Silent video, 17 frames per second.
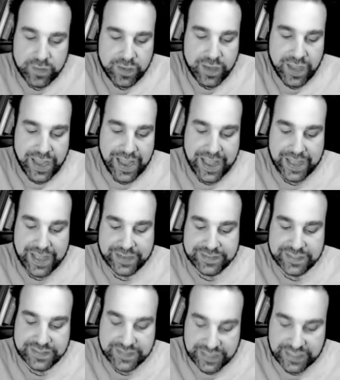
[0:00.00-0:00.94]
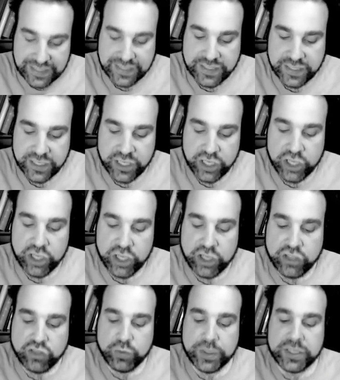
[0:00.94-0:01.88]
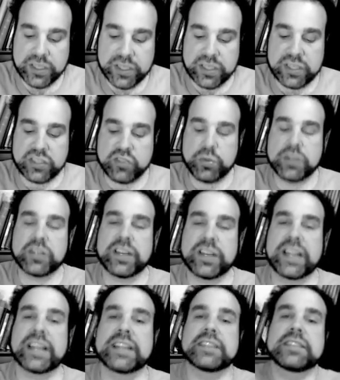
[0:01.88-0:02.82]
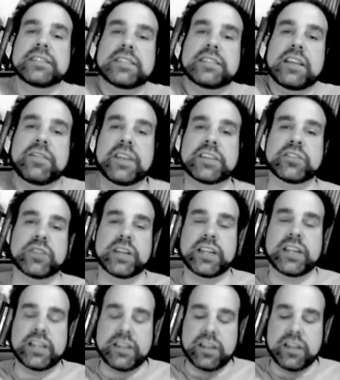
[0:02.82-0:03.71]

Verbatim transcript: And indeed, Twitter Twitter is a victory.